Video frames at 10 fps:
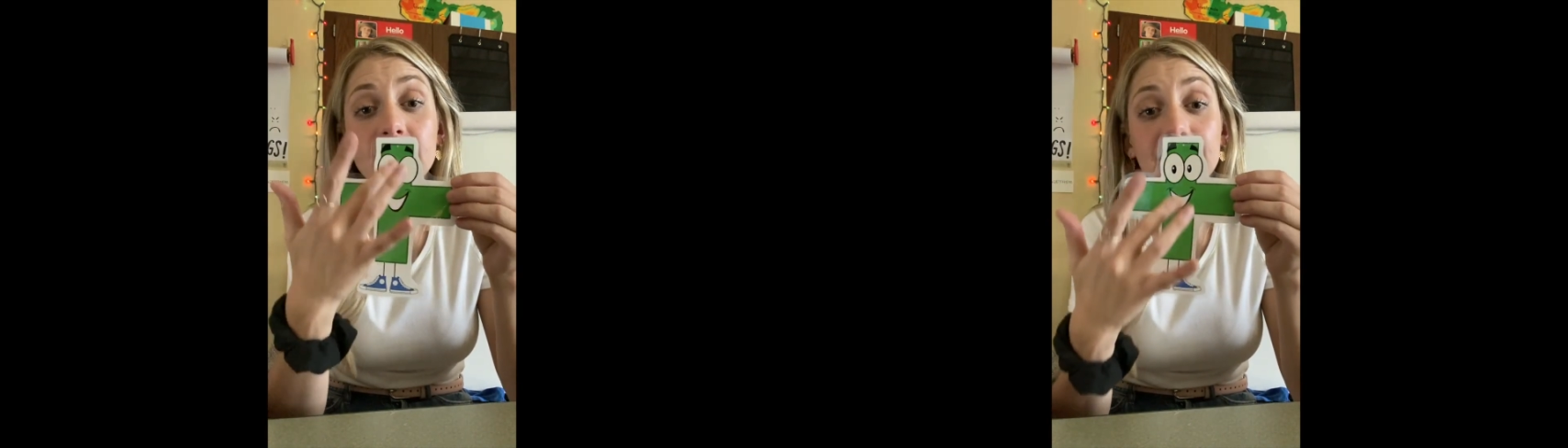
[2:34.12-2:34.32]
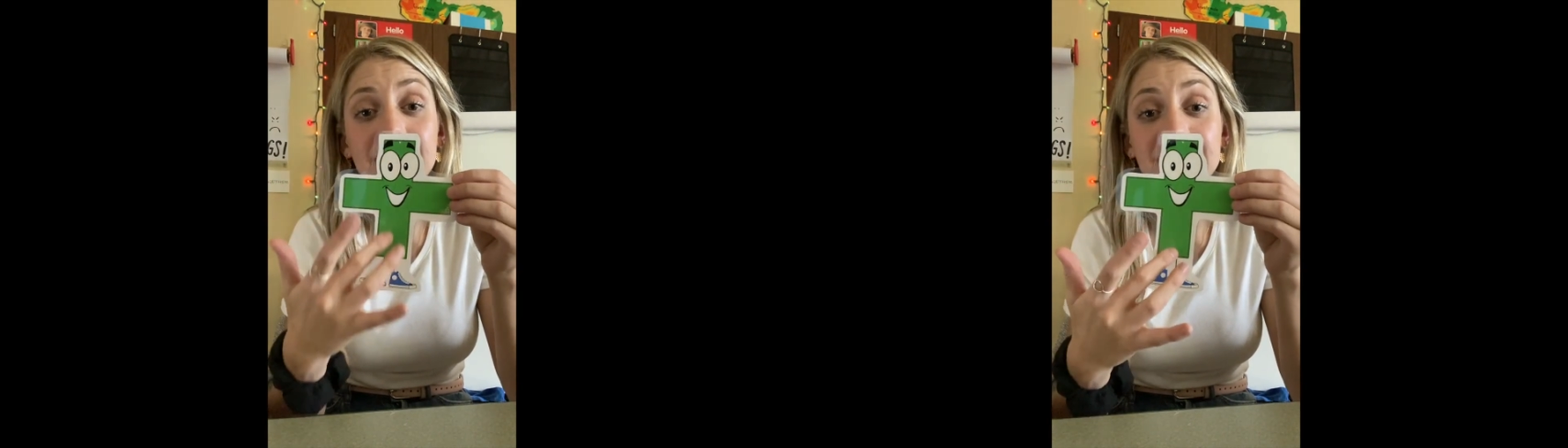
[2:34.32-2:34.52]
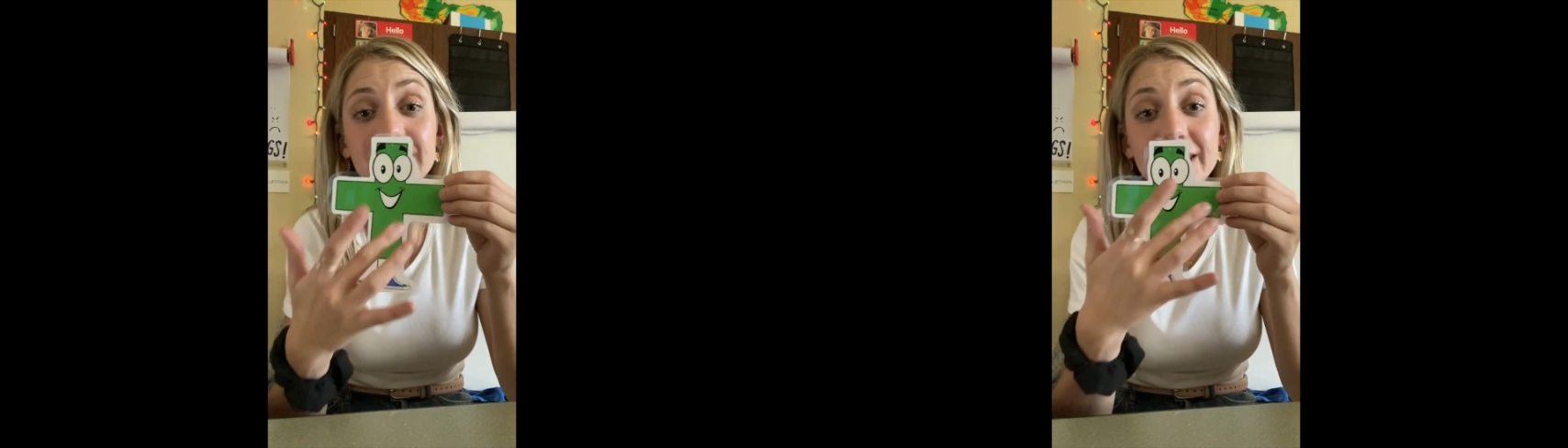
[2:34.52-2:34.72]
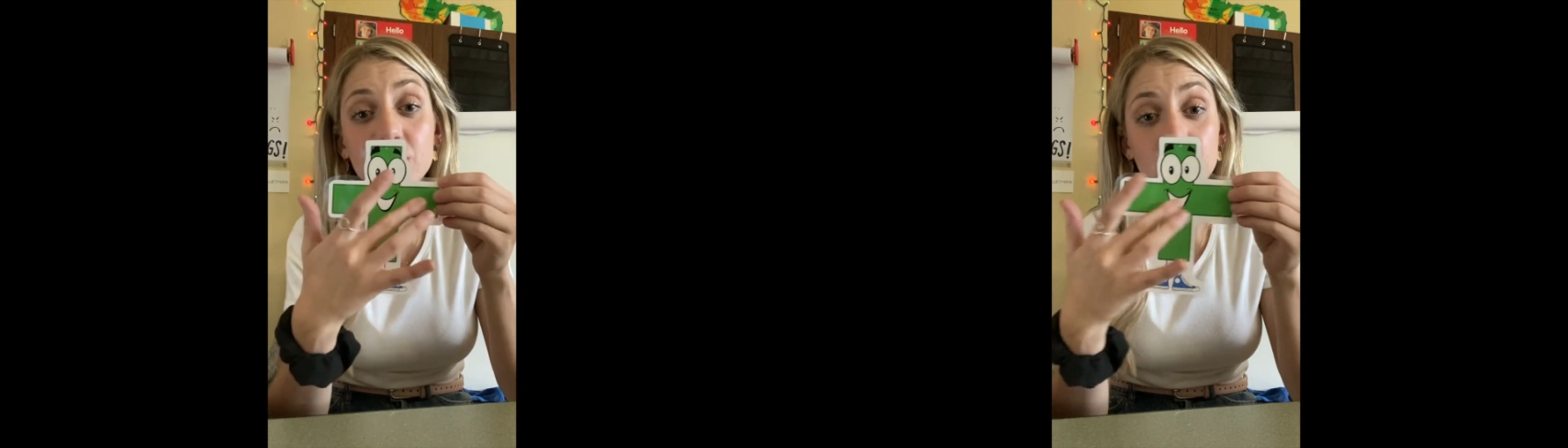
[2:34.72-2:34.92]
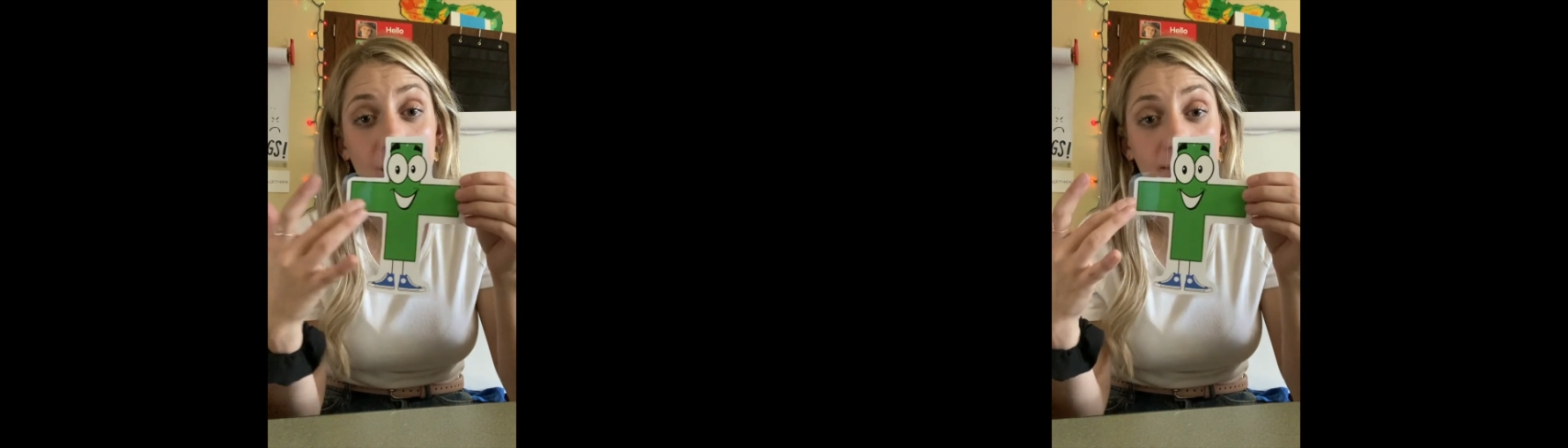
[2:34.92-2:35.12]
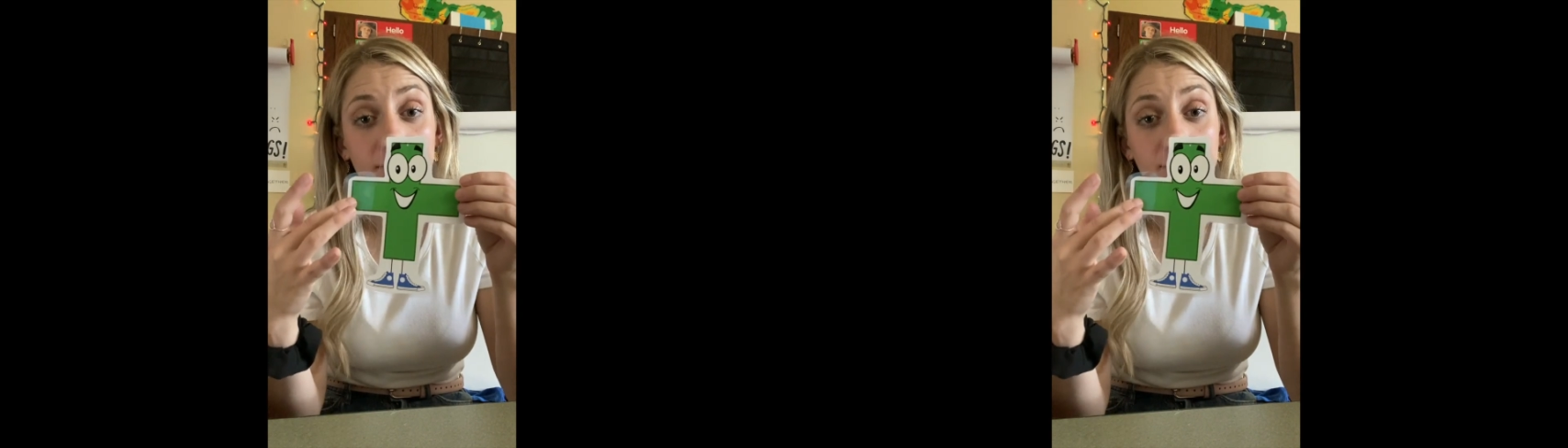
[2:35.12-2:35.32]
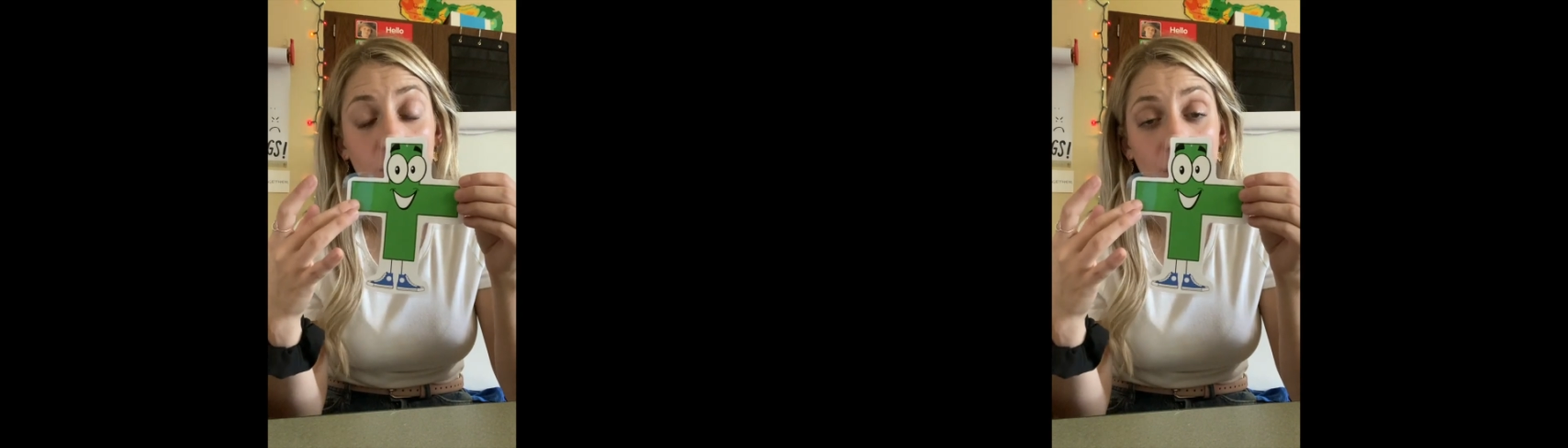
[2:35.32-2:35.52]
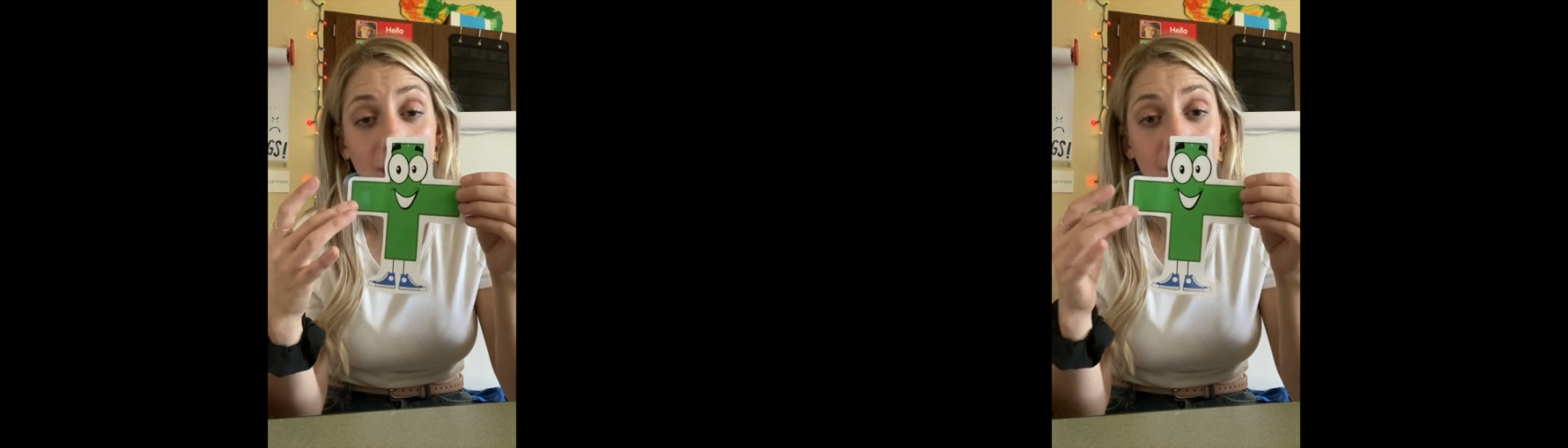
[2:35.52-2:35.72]
it's addition,
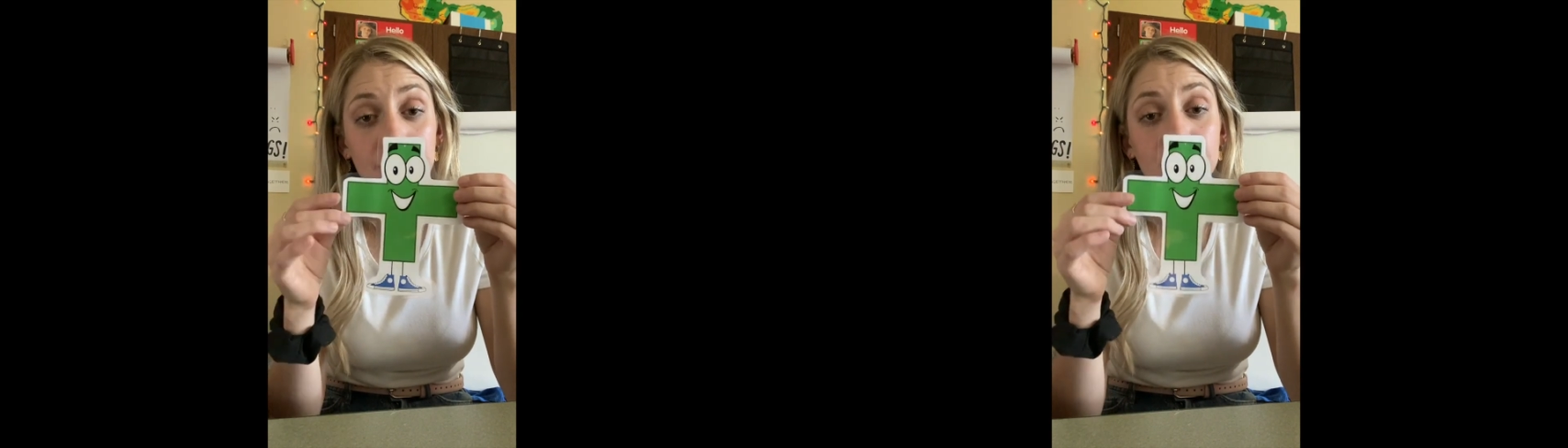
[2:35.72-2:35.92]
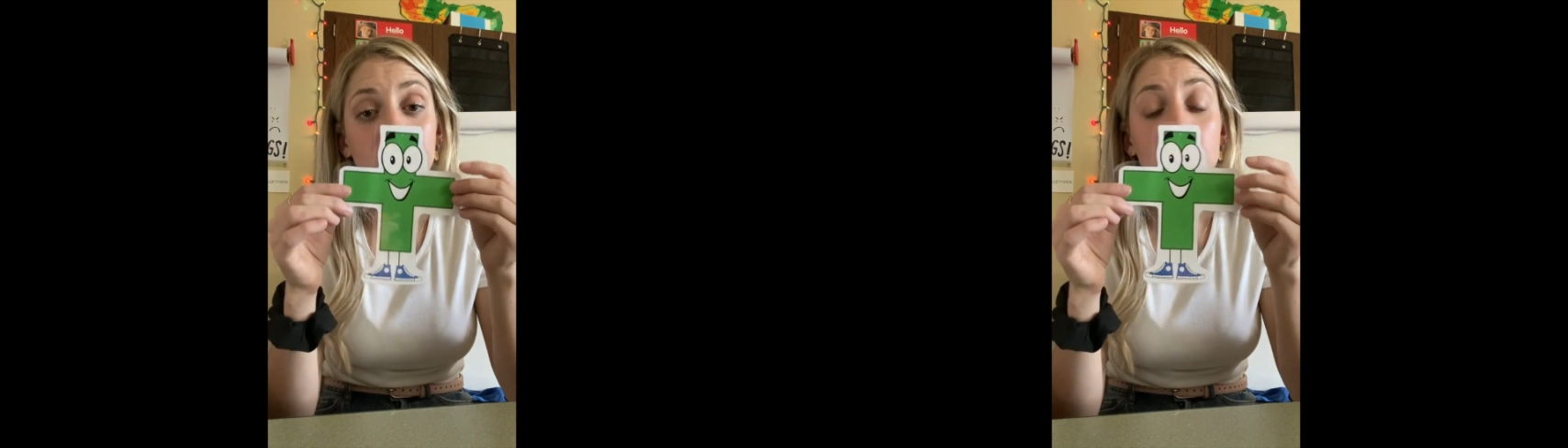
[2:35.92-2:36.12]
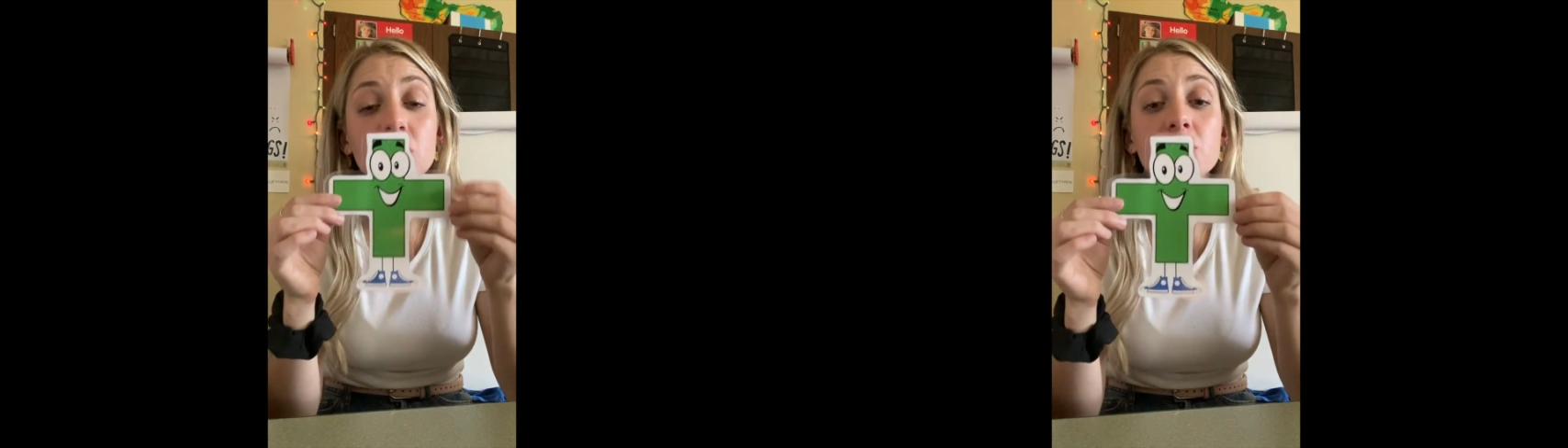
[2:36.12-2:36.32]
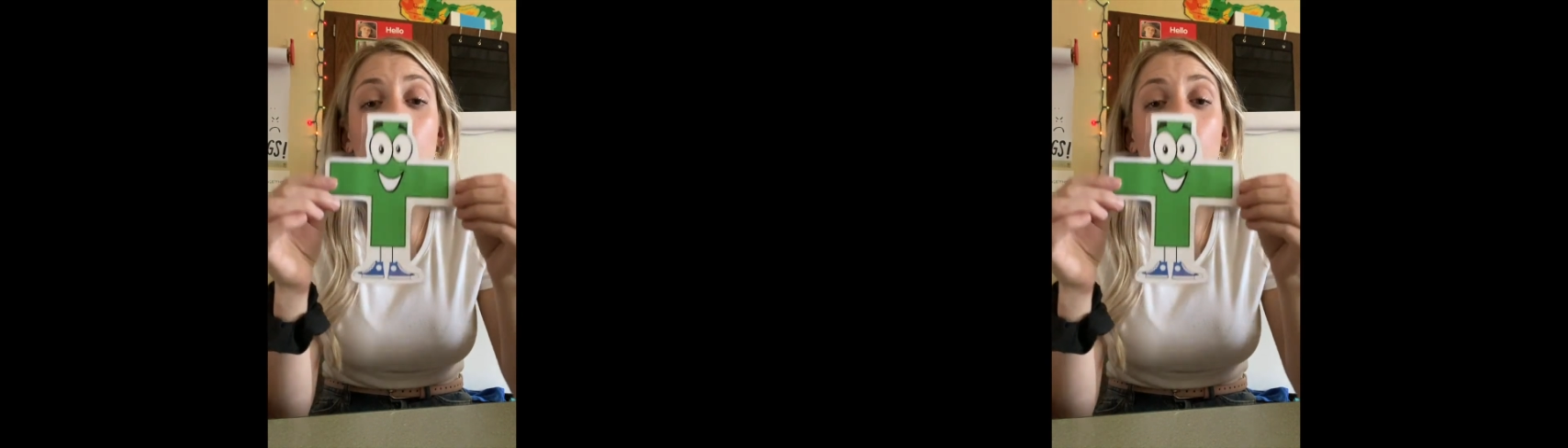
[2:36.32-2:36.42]
okay? So